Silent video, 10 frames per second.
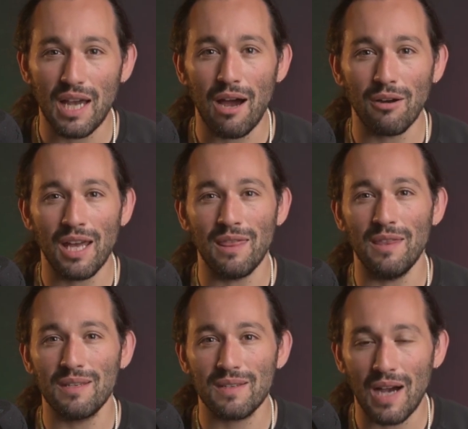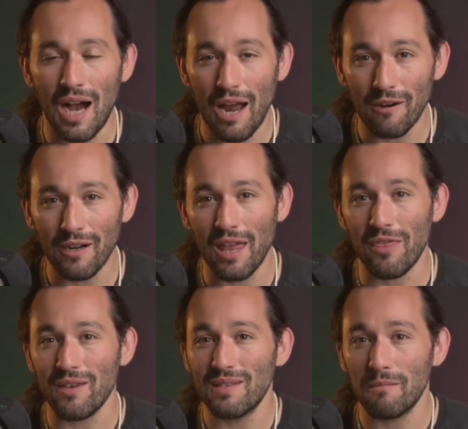out and this tired and
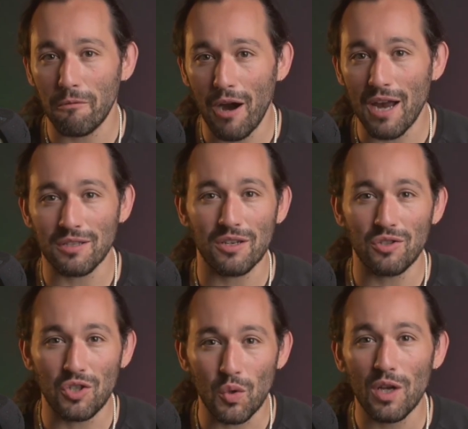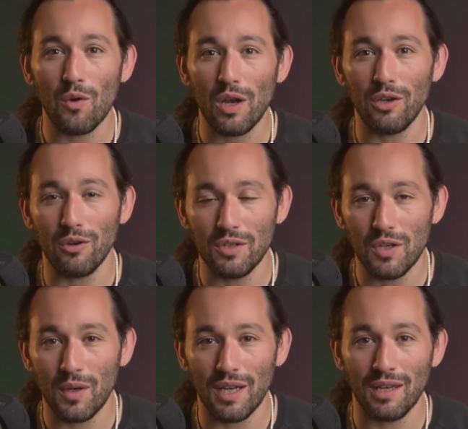this depressed doing what you're
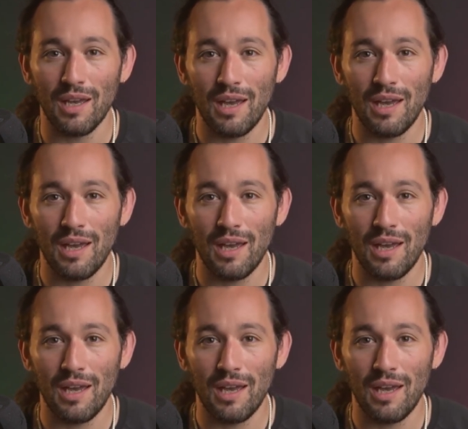doing,